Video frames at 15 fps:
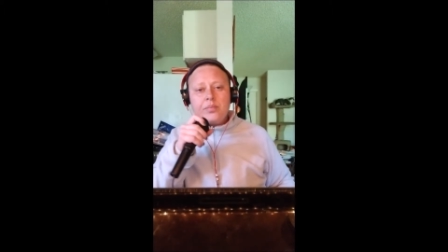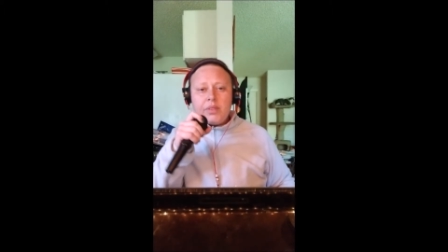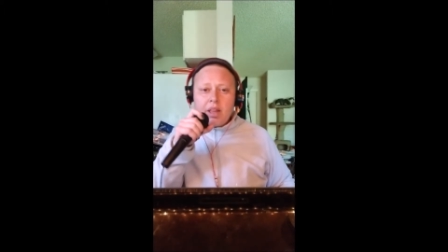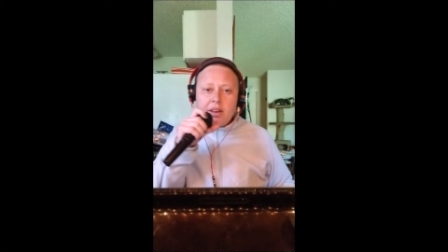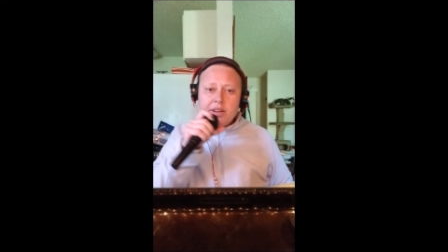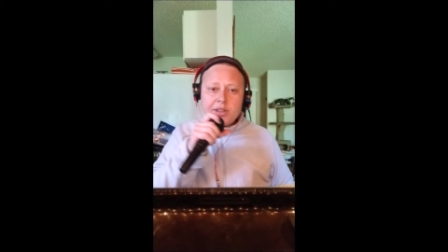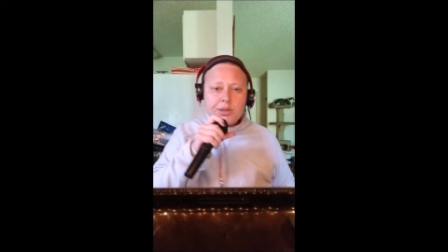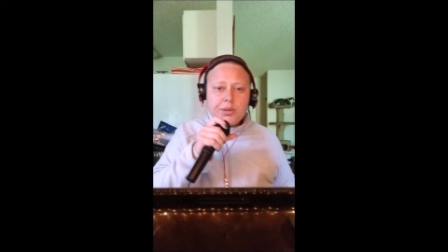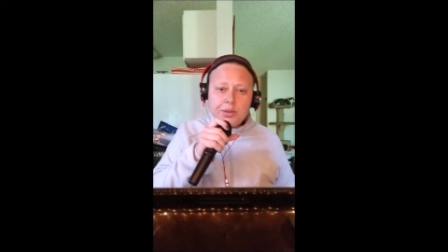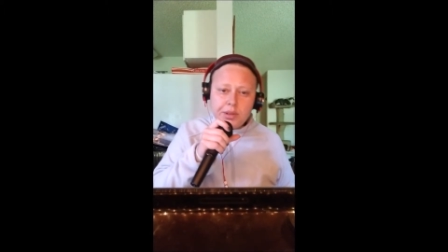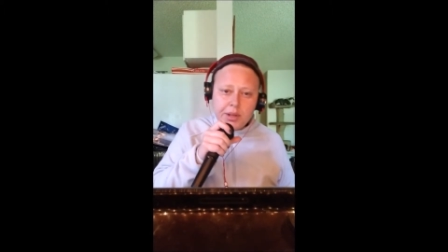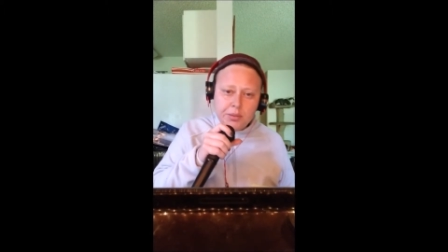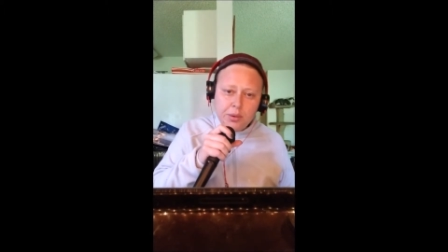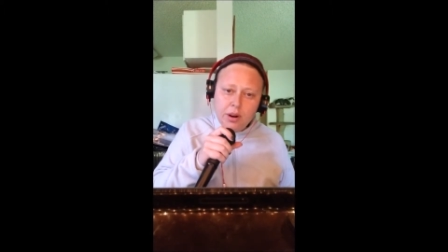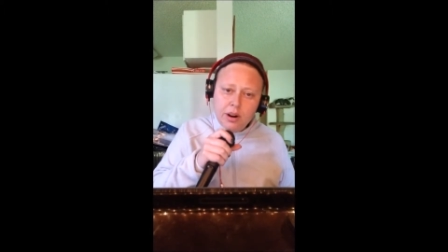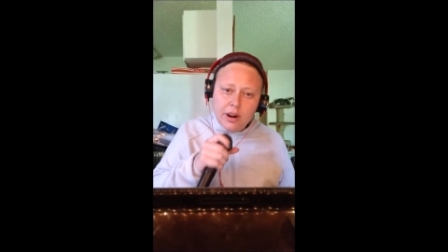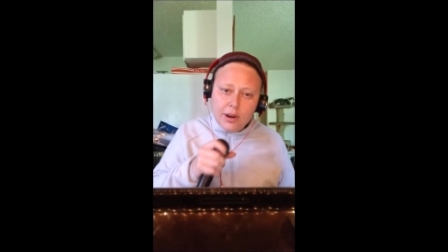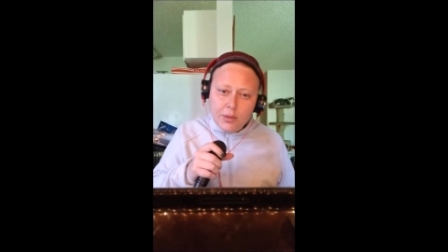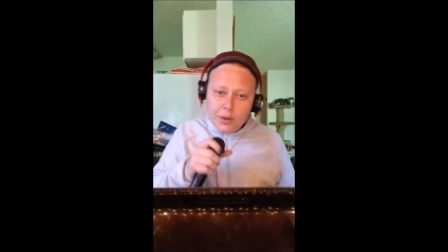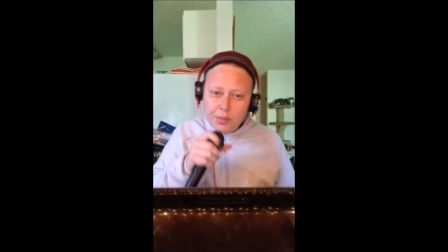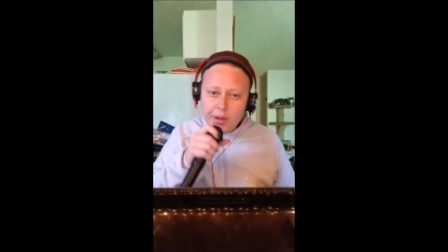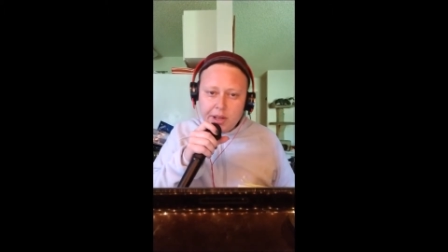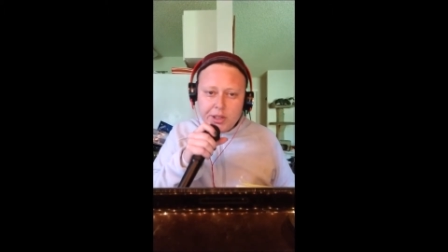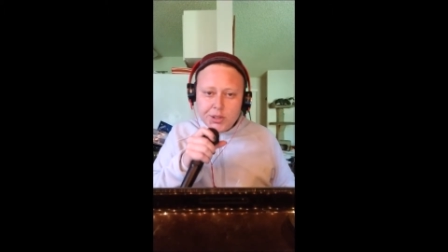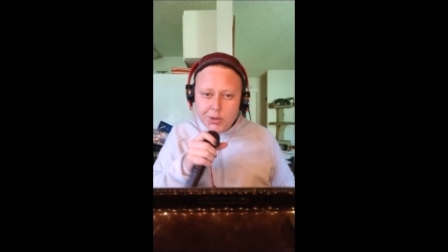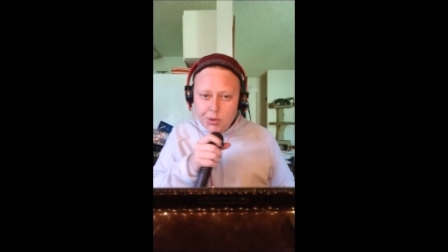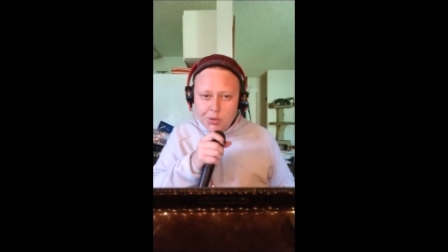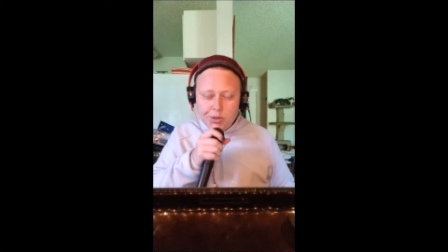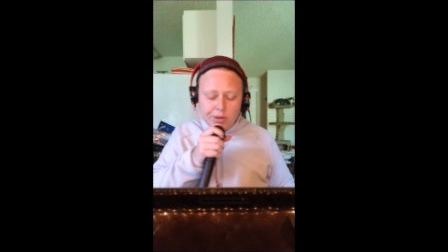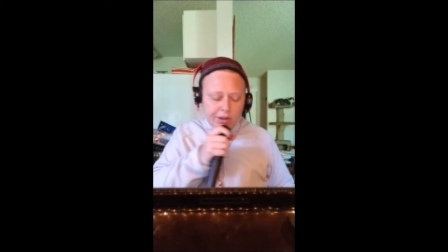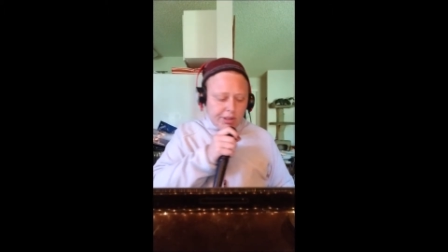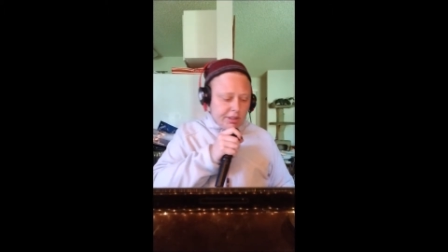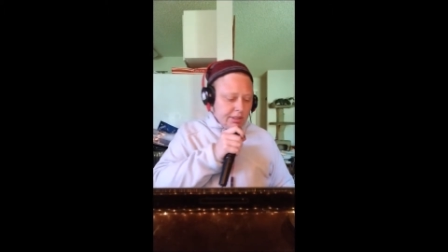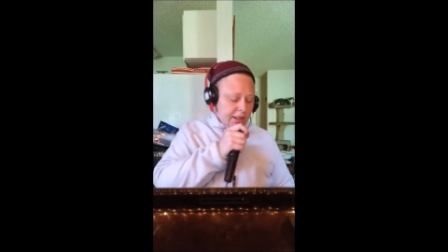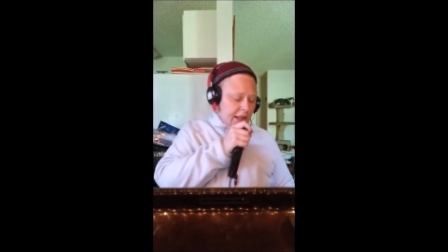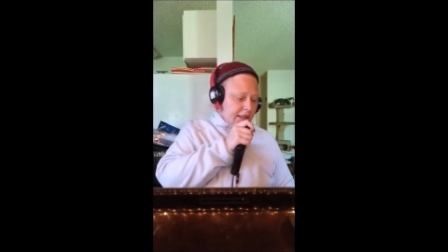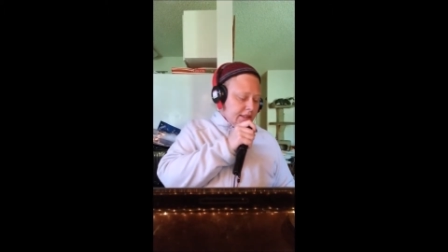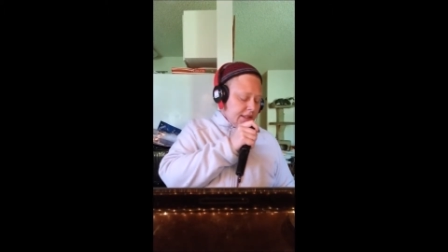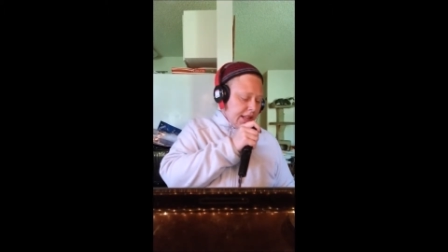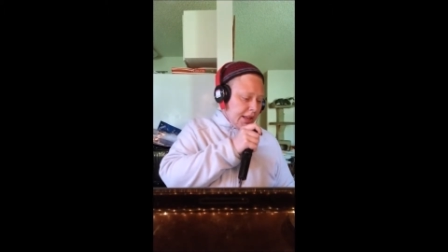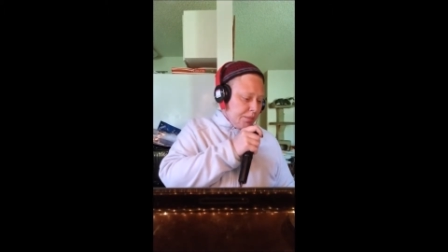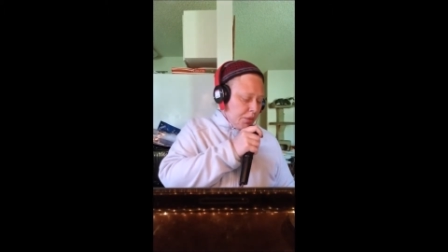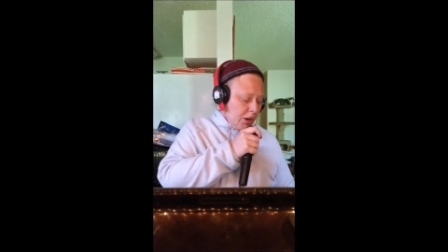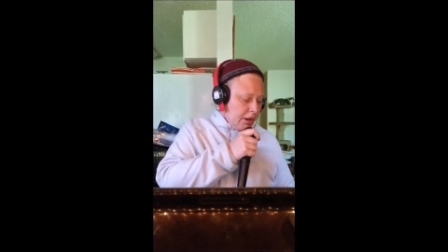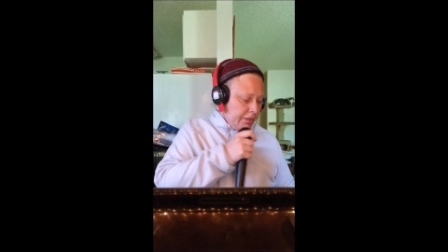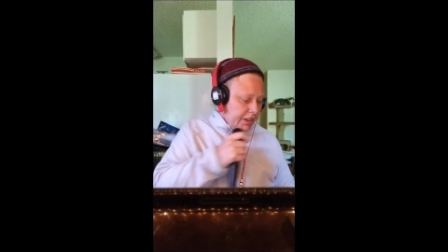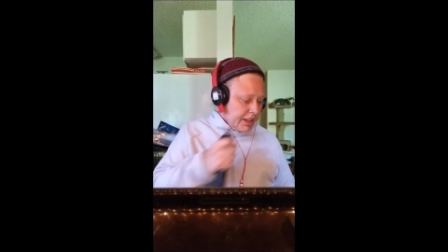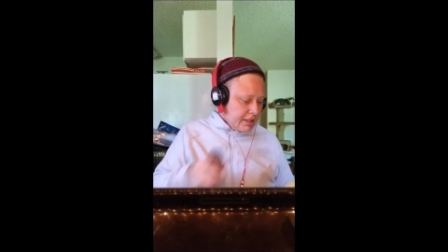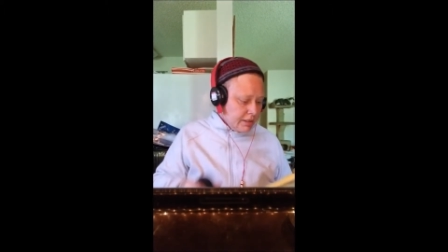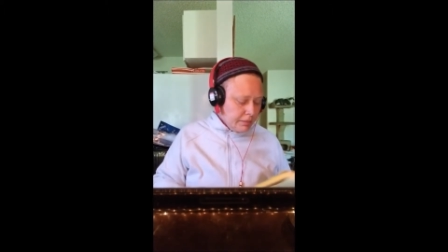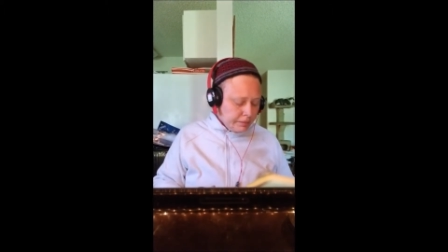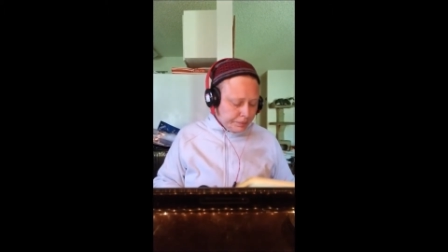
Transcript: It is truly work when my shoulder is less than perfect.